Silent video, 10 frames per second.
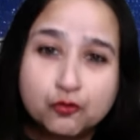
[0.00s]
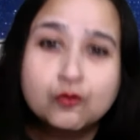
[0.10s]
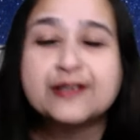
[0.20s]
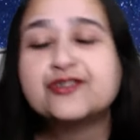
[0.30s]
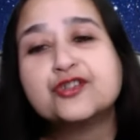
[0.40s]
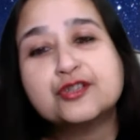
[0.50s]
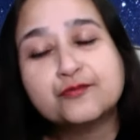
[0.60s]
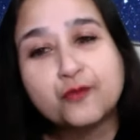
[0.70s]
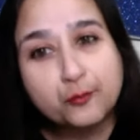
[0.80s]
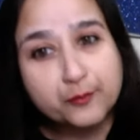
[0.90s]
questions
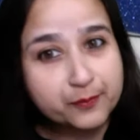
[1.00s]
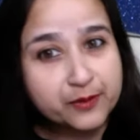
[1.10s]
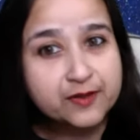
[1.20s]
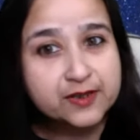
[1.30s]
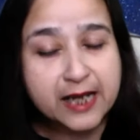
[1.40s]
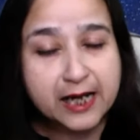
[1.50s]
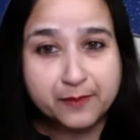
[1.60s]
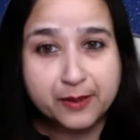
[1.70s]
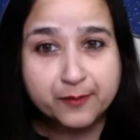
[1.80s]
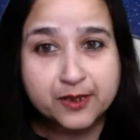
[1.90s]
from the previous CAT
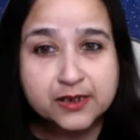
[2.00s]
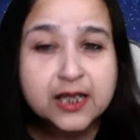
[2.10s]
papers.